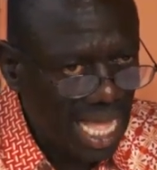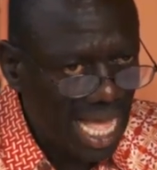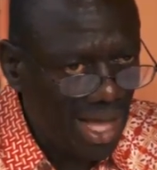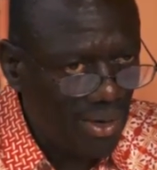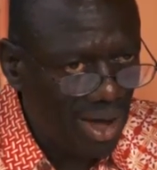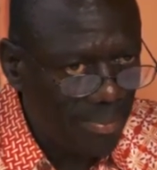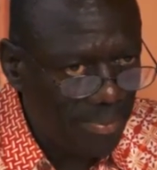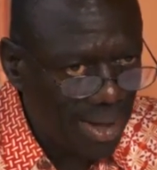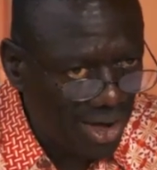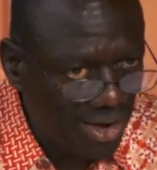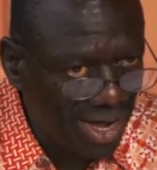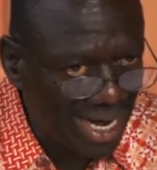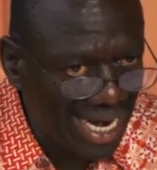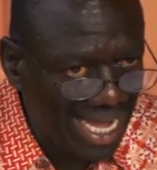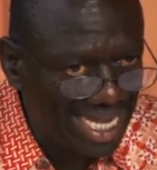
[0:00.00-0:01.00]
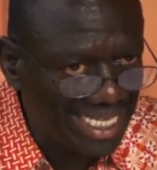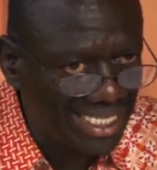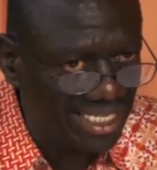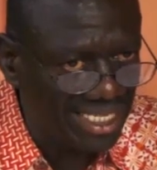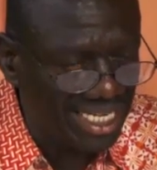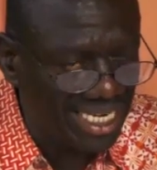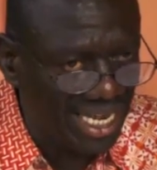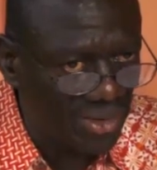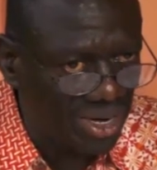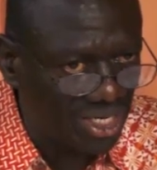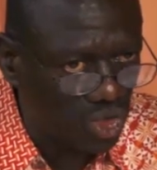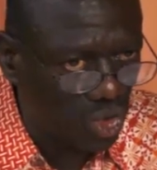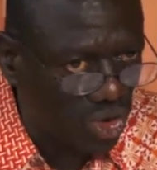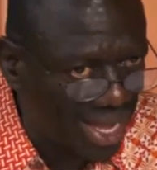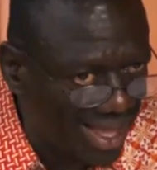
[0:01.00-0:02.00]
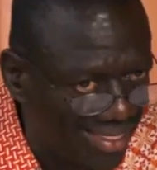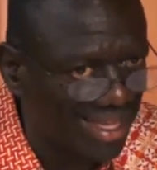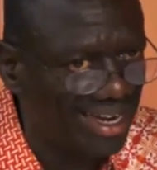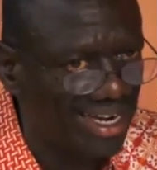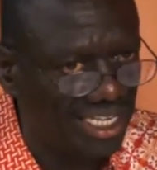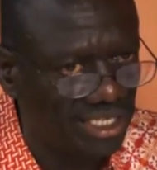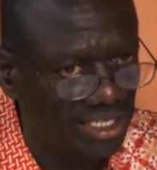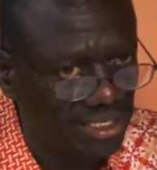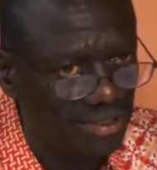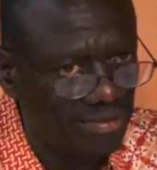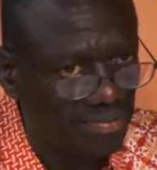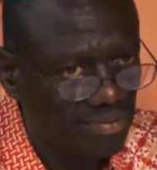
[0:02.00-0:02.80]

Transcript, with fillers: Our power lies in our togetherness.